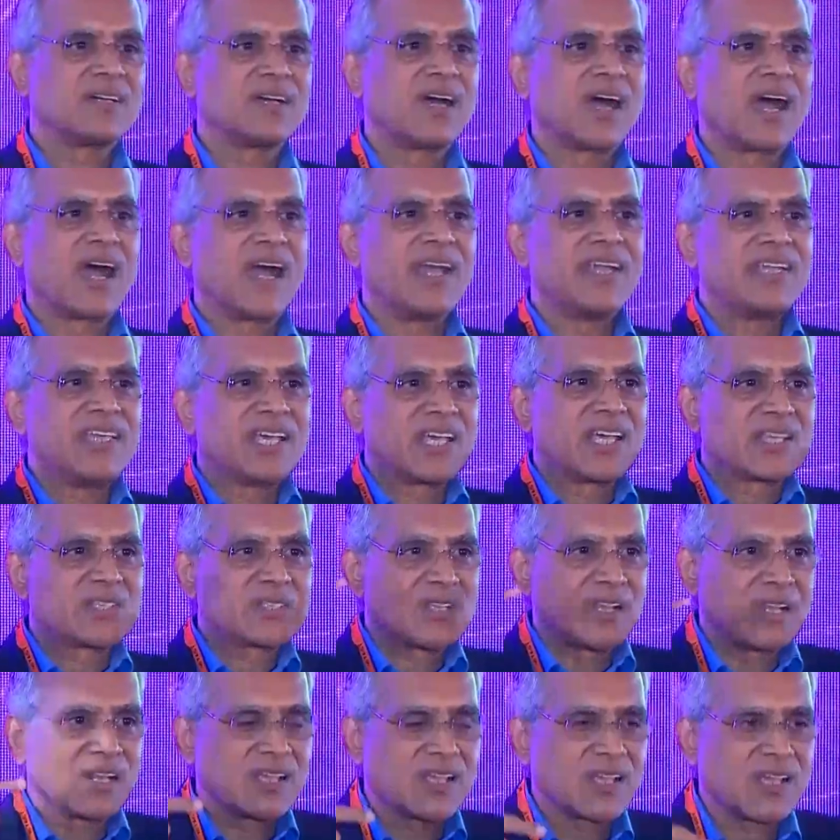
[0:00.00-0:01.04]
ideas
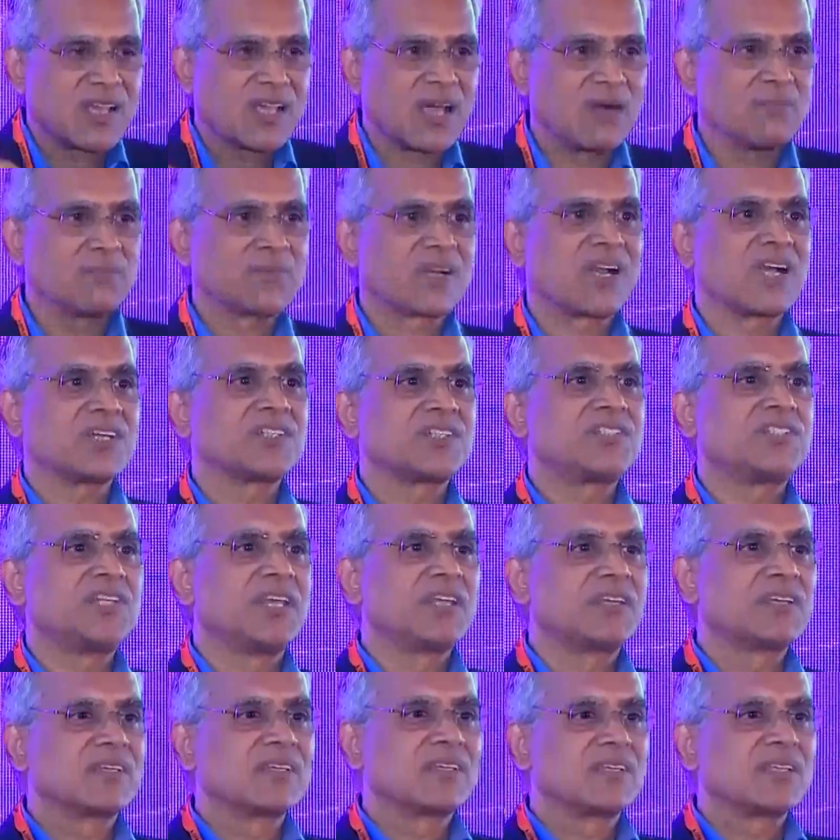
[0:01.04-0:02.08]
will come
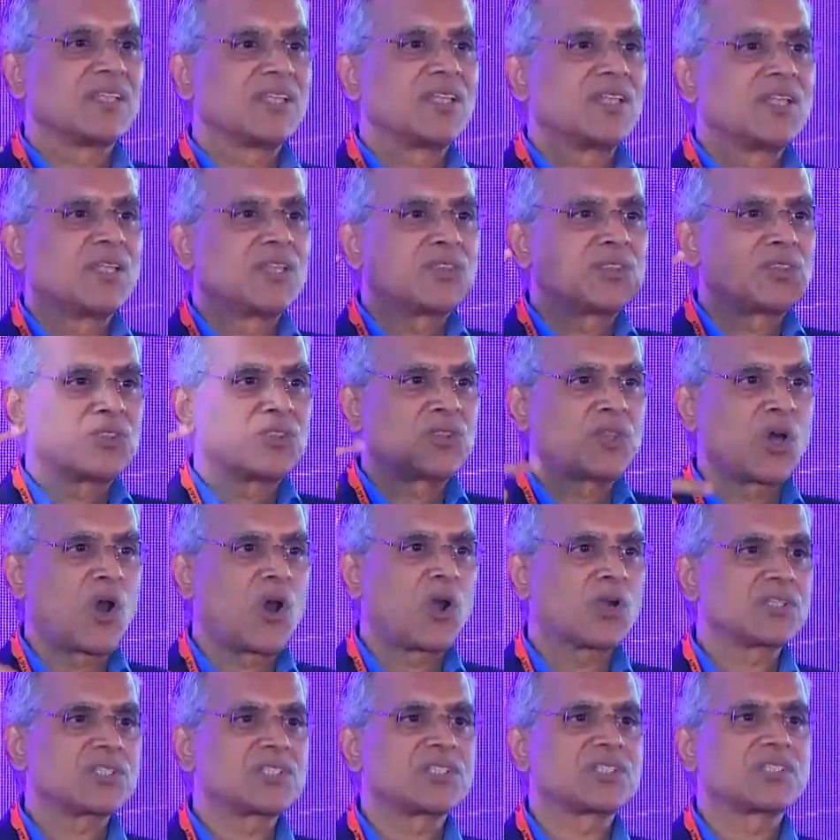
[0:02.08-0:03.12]
rushing,
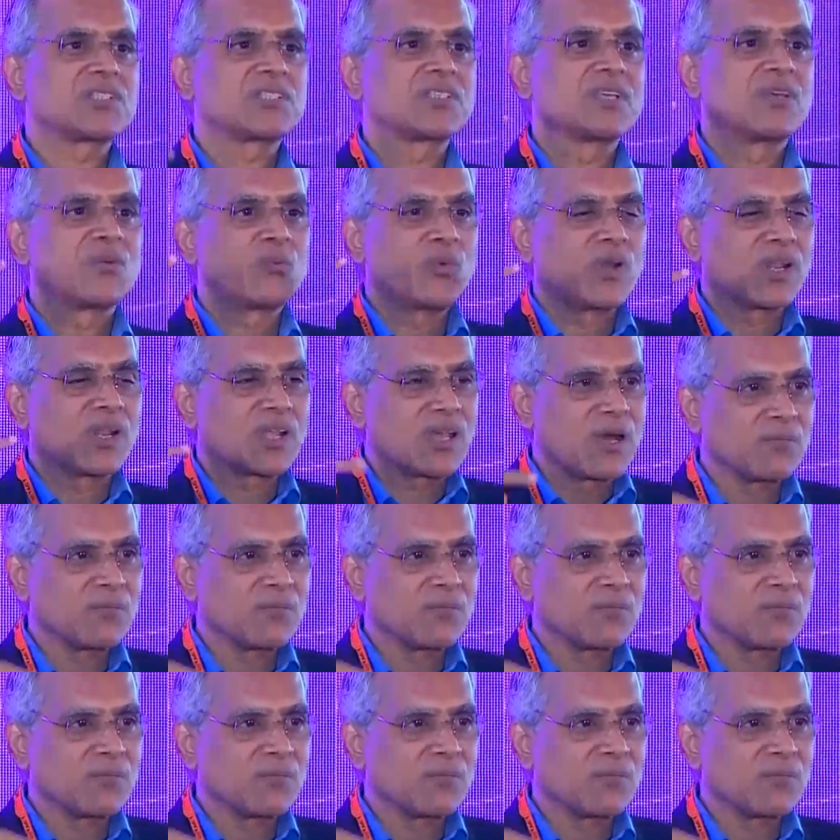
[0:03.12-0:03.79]
thoughts will come